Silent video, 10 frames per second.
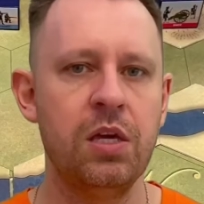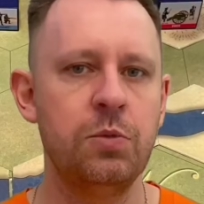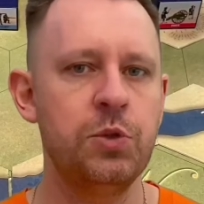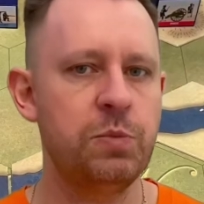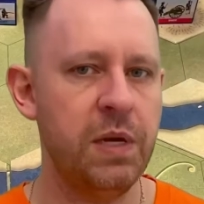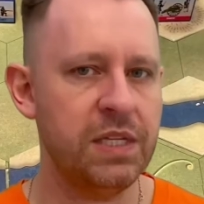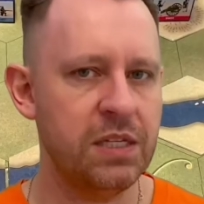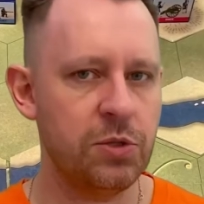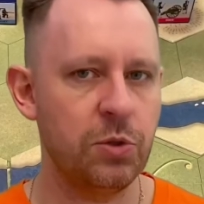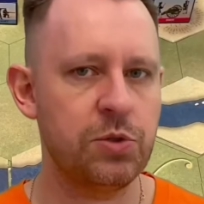which makes
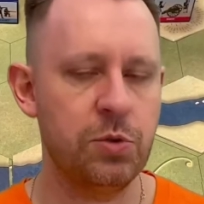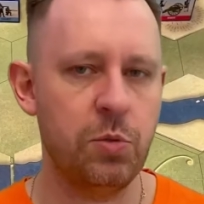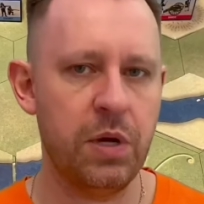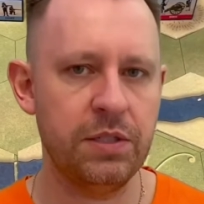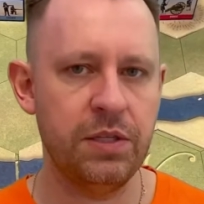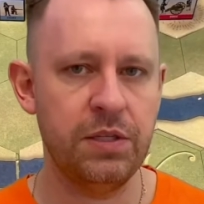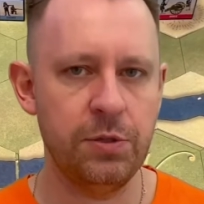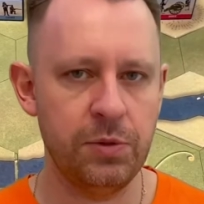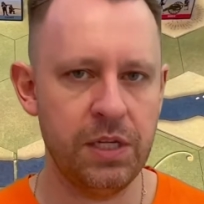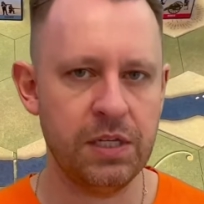it also quite
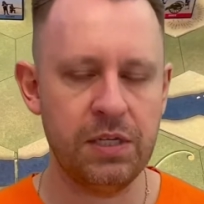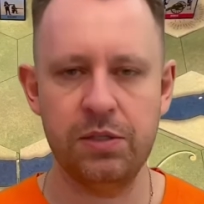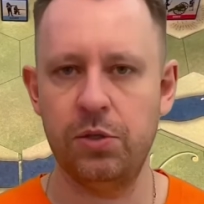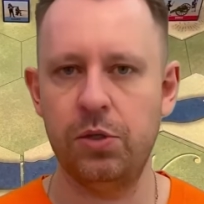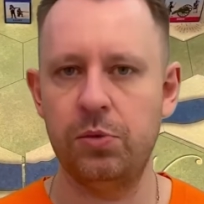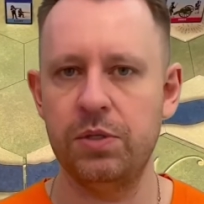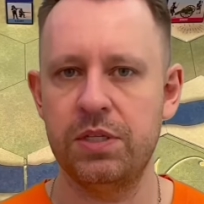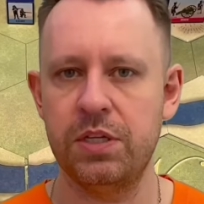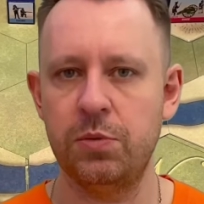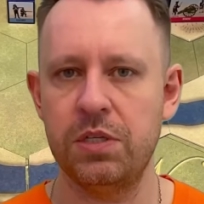unique in the whole
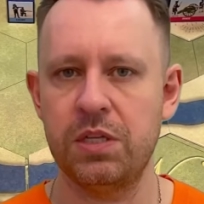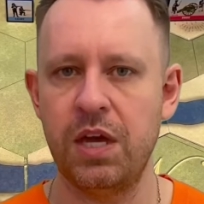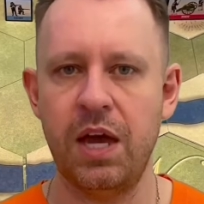series.